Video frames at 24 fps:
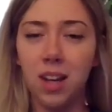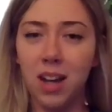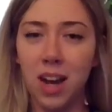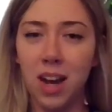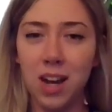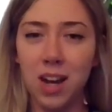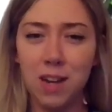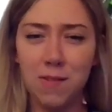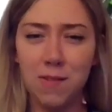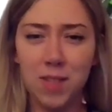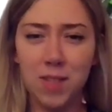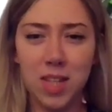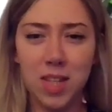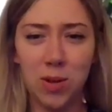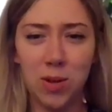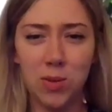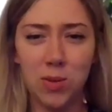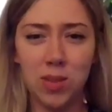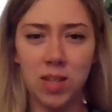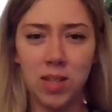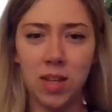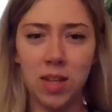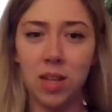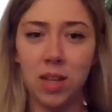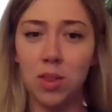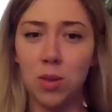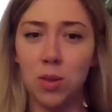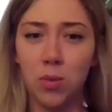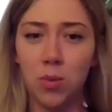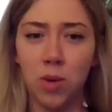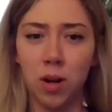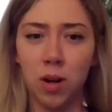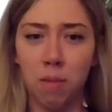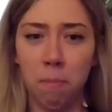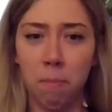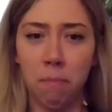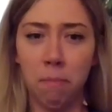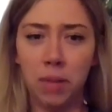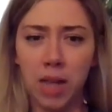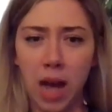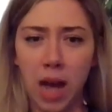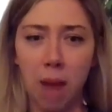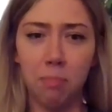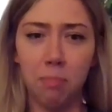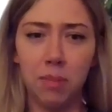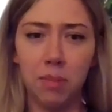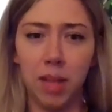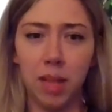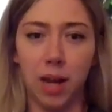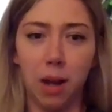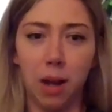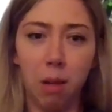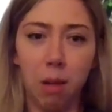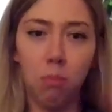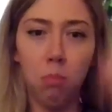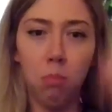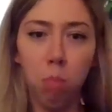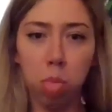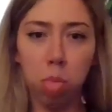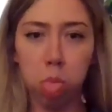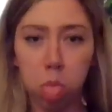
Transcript: Kind of sounds like the word plop, like,